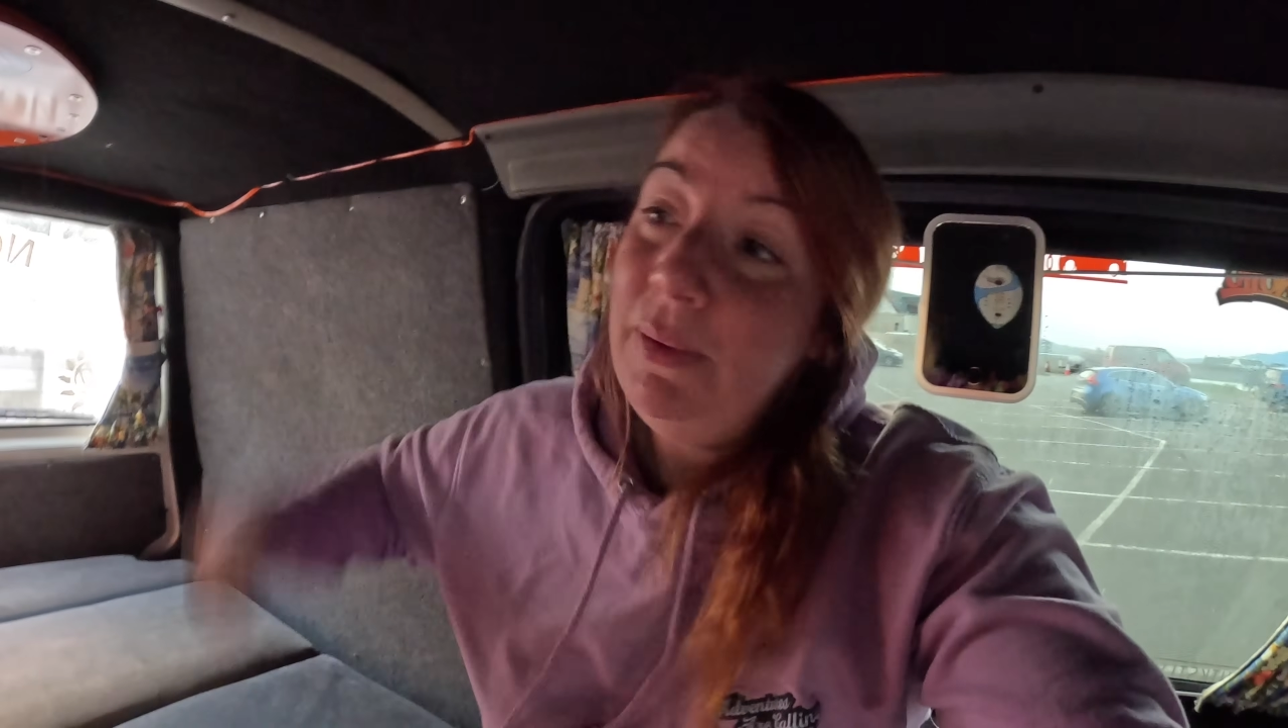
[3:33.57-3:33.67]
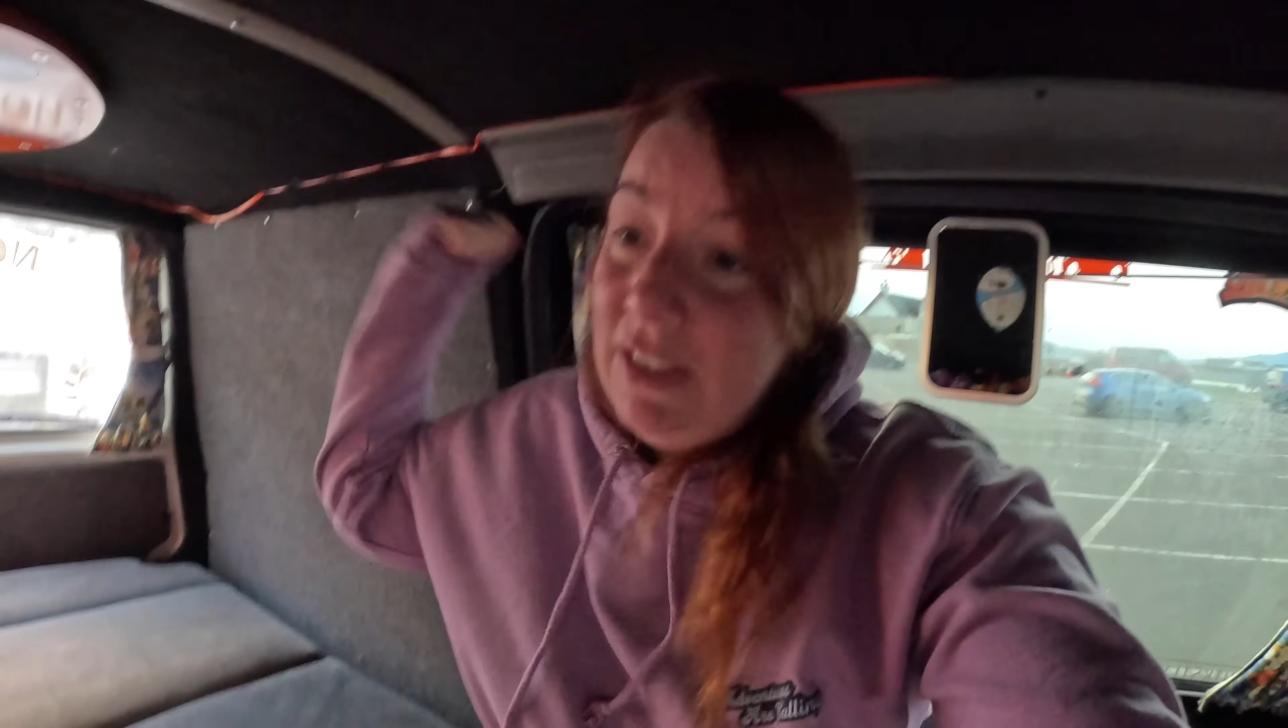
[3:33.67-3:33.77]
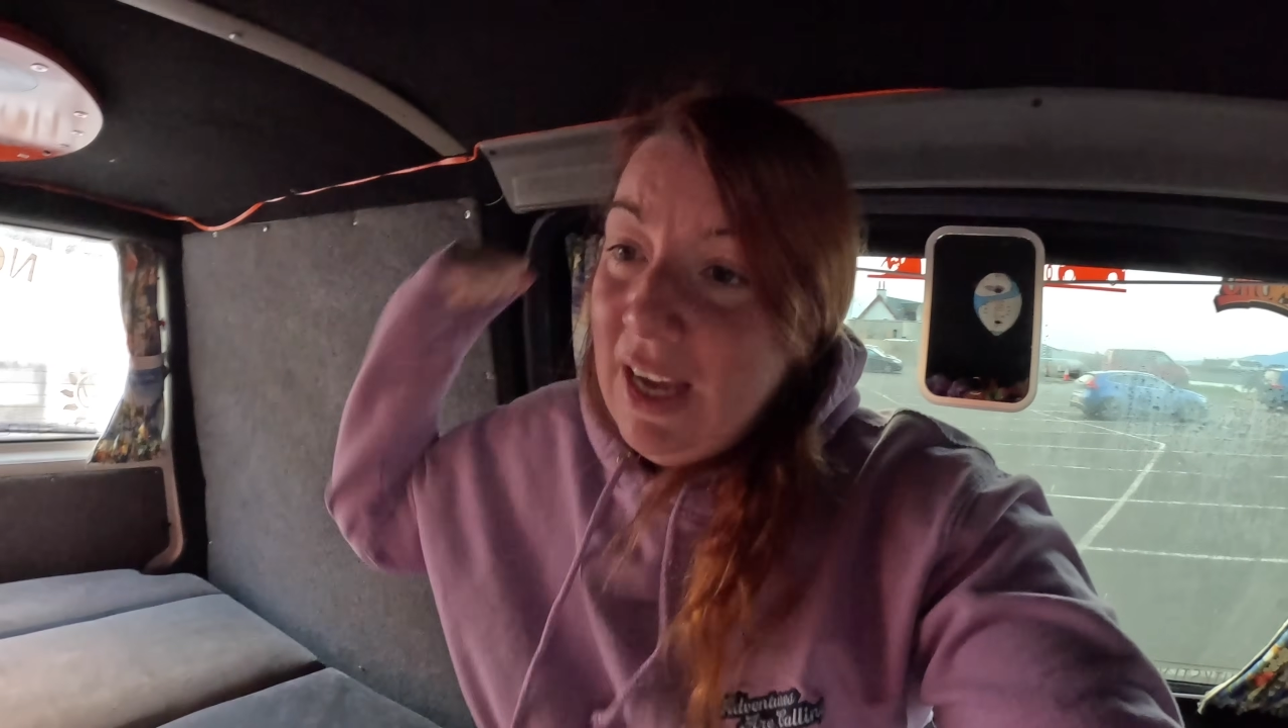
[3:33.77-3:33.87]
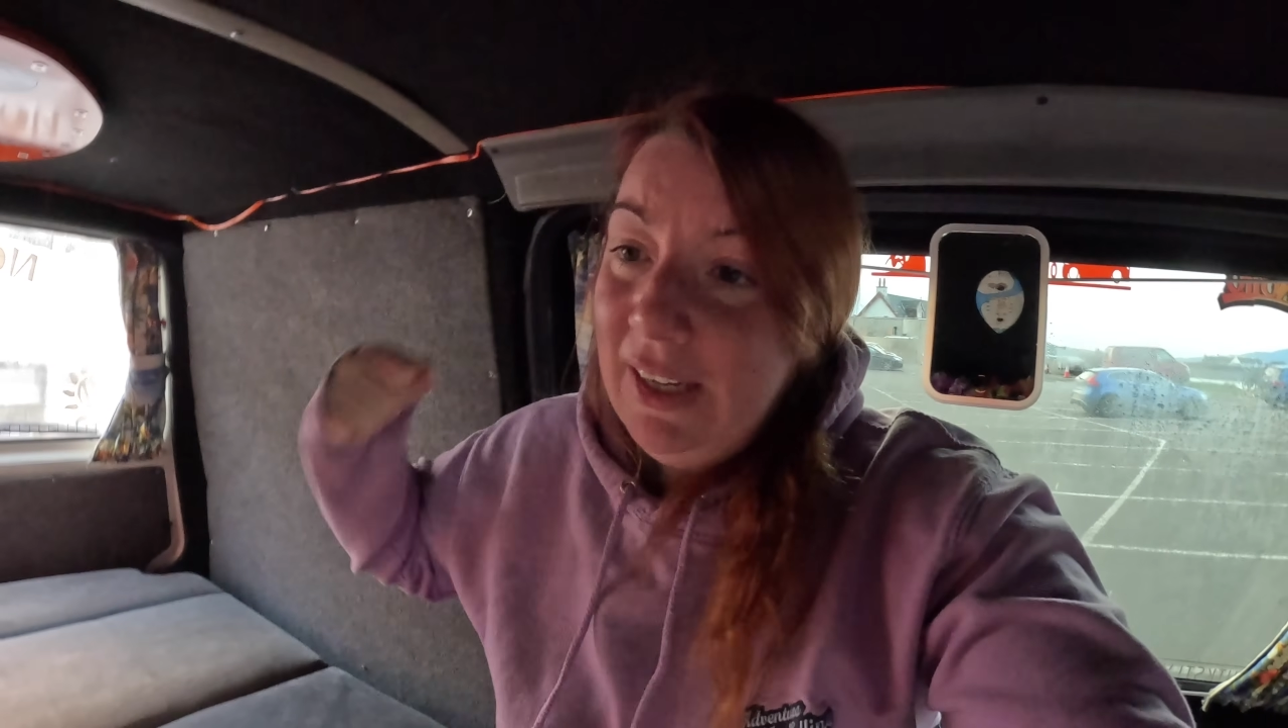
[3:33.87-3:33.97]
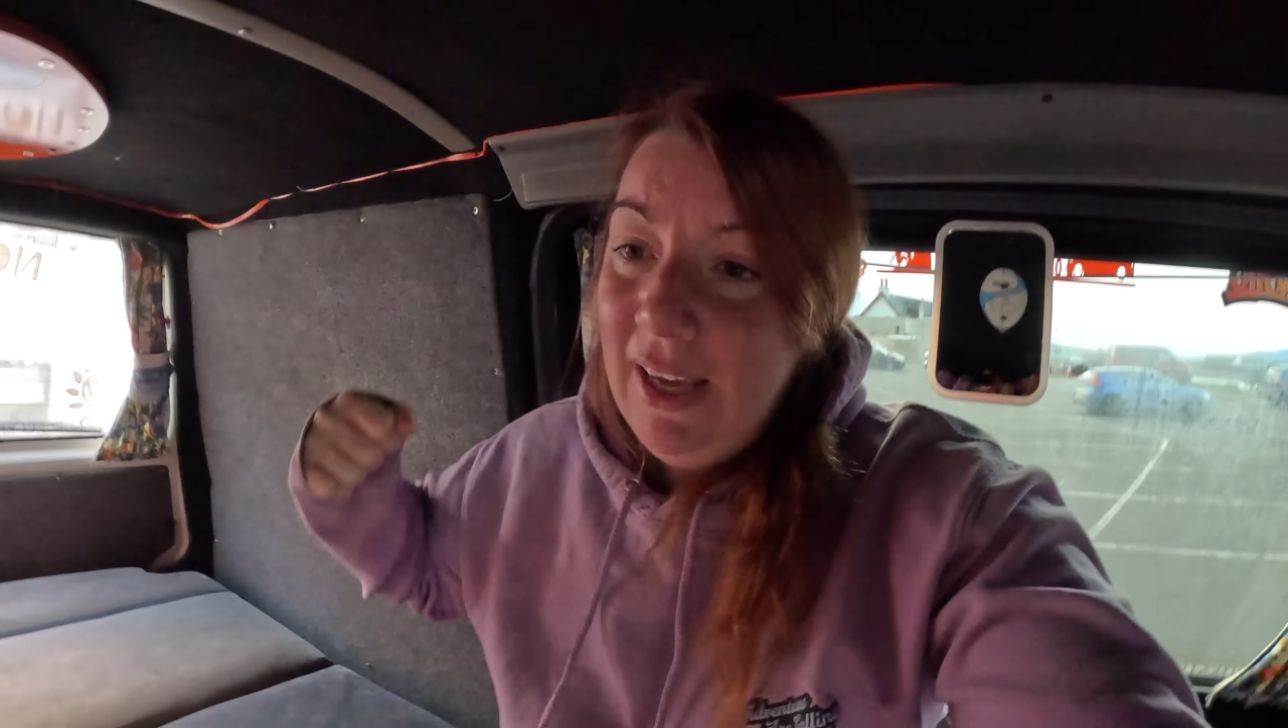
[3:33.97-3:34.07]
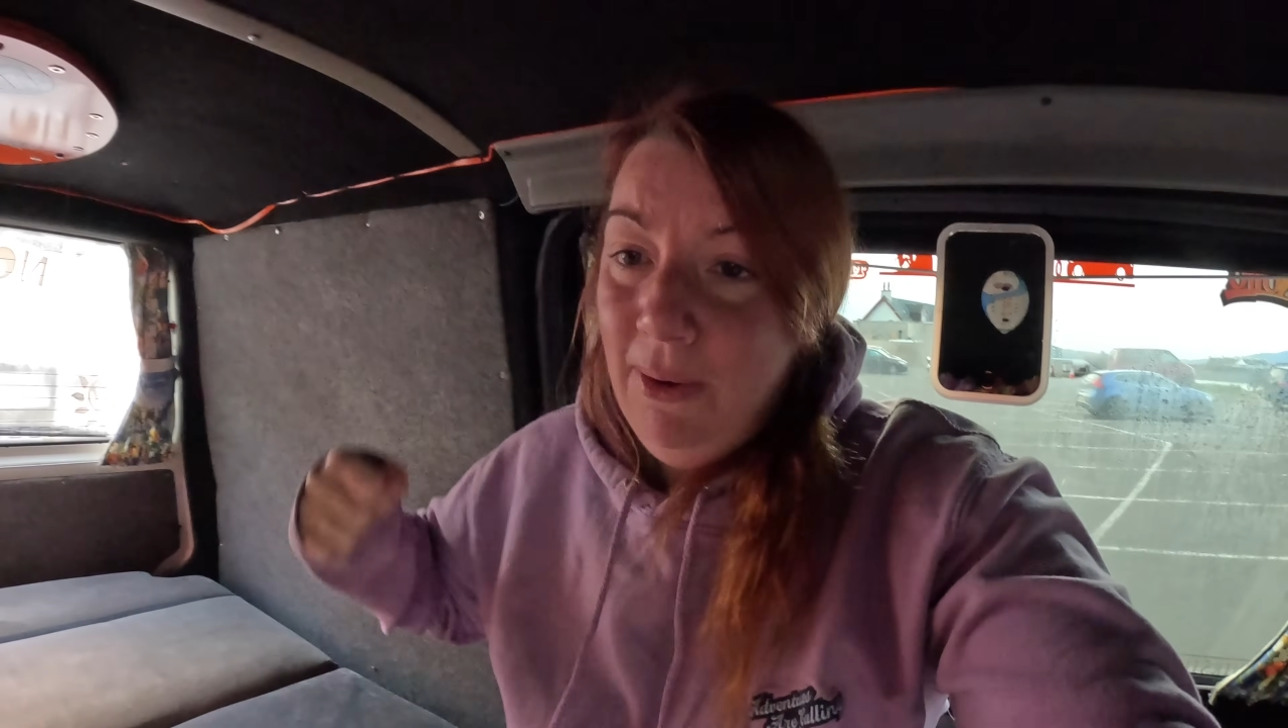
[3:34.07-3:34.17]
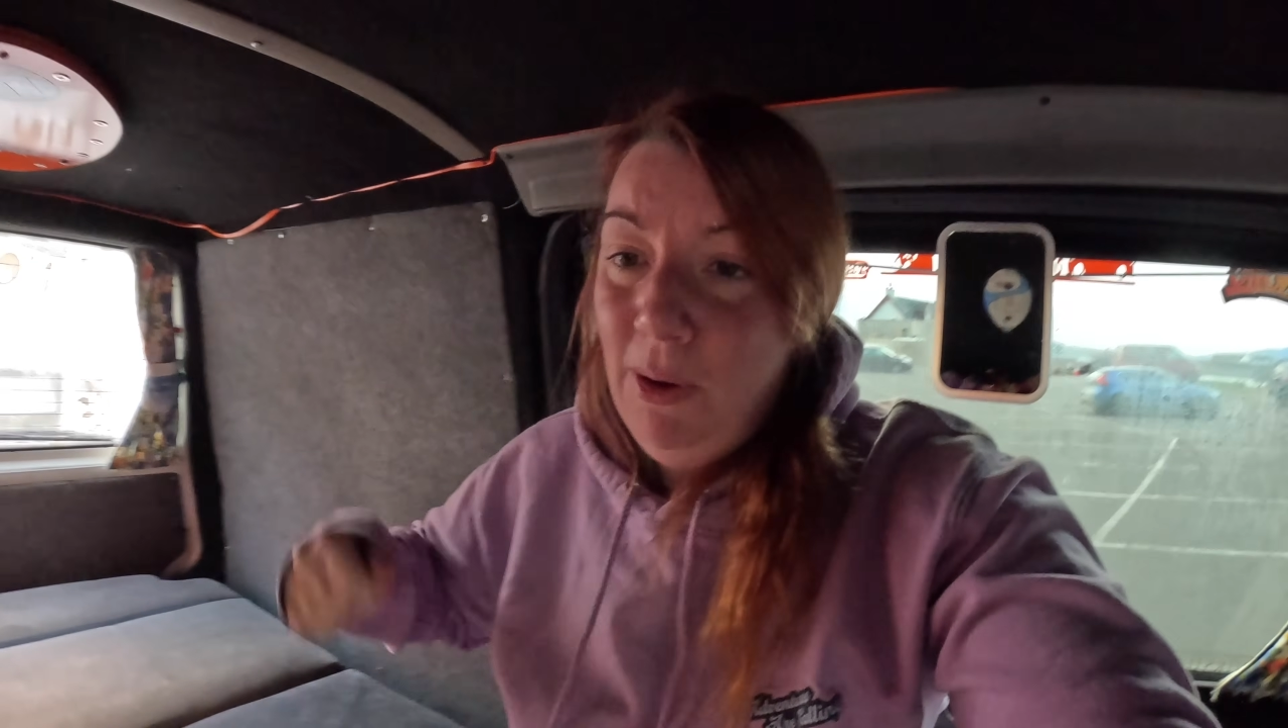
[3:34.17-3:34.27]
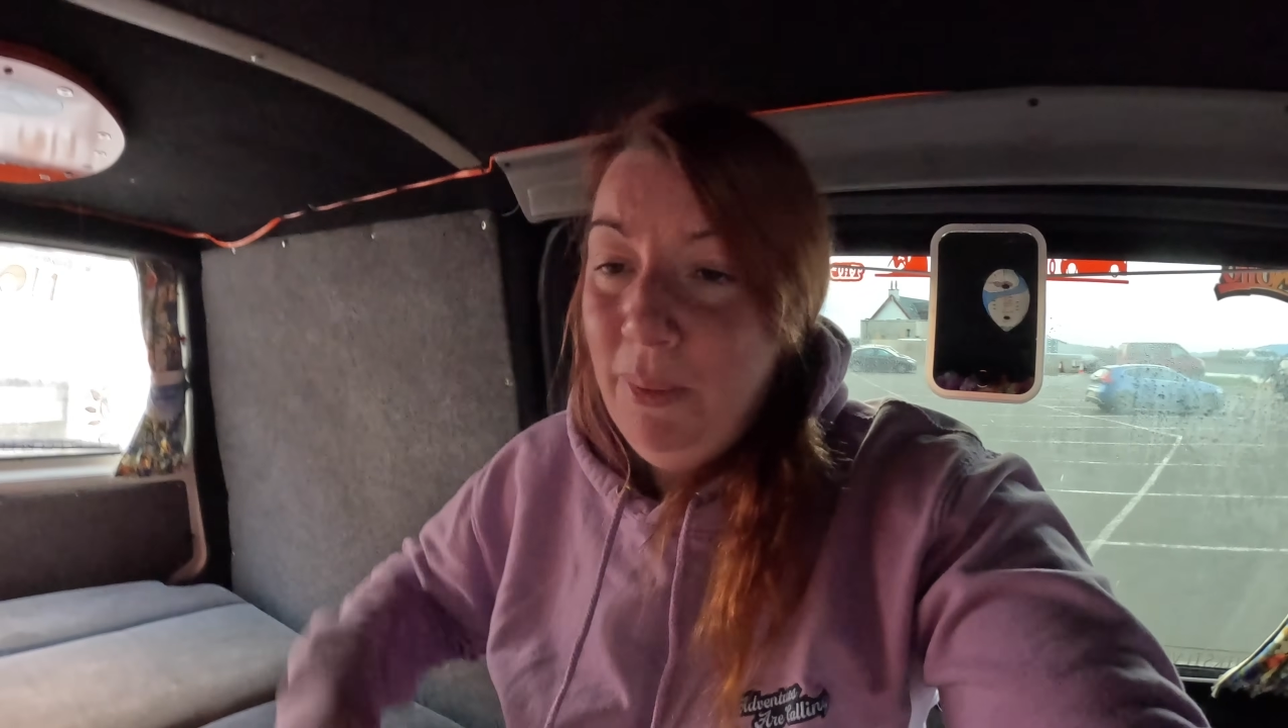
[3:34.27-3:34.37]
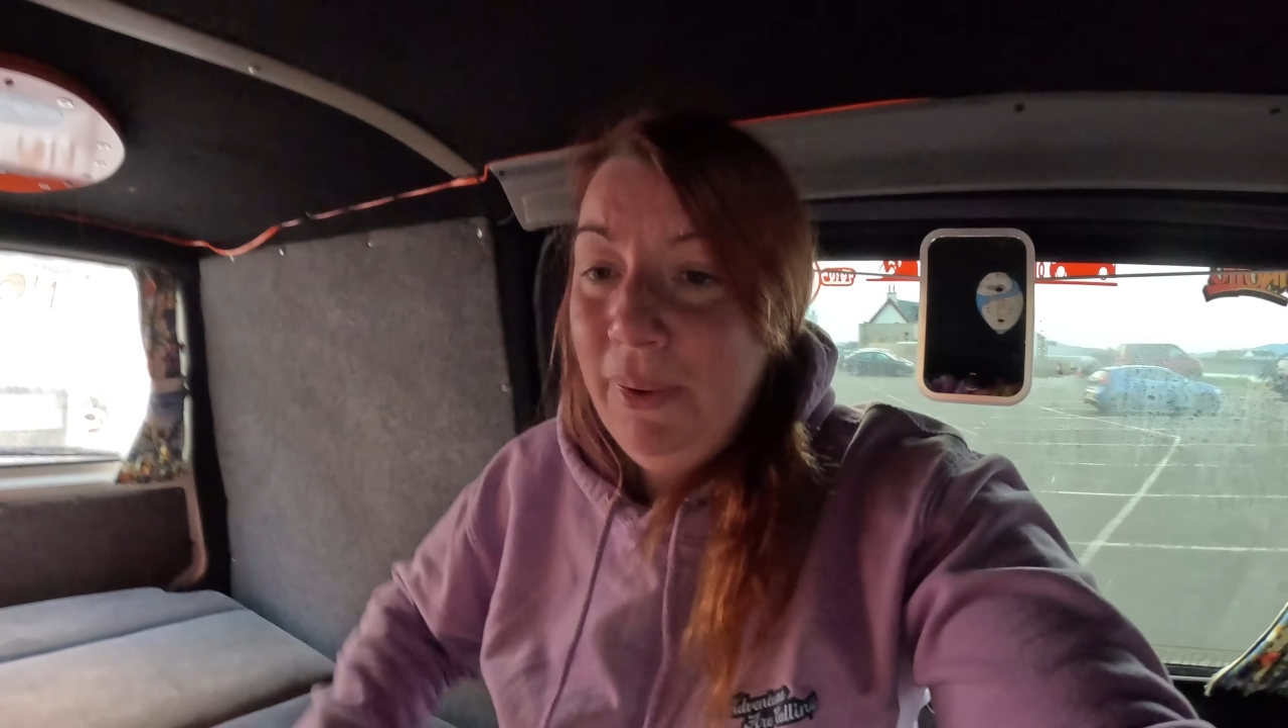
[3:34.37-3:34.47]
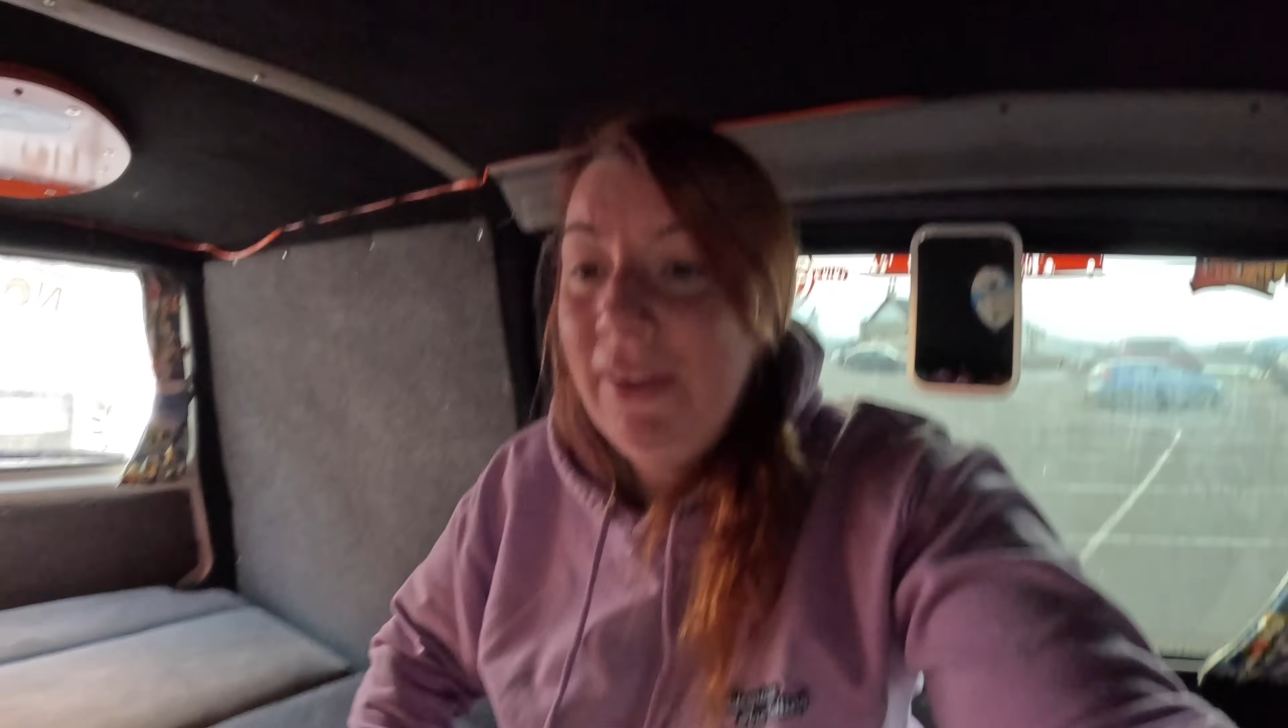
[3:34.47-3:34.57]
and yank it
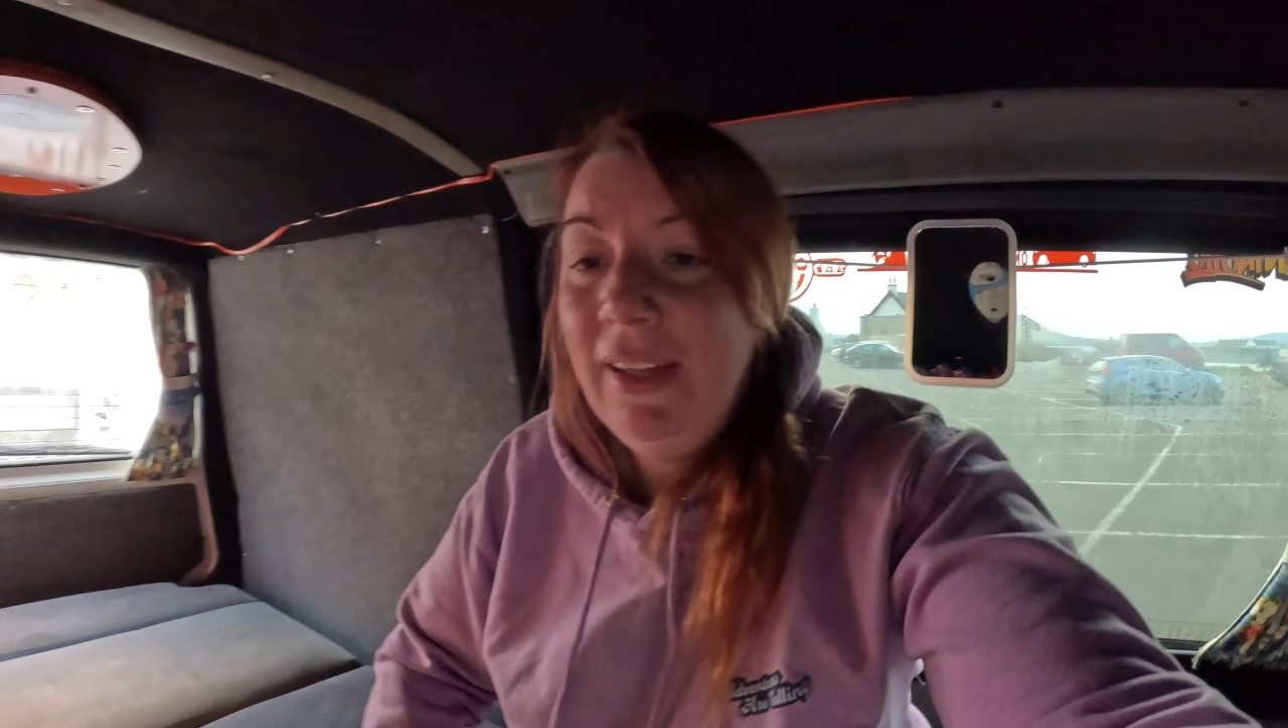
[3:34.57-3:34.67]
up.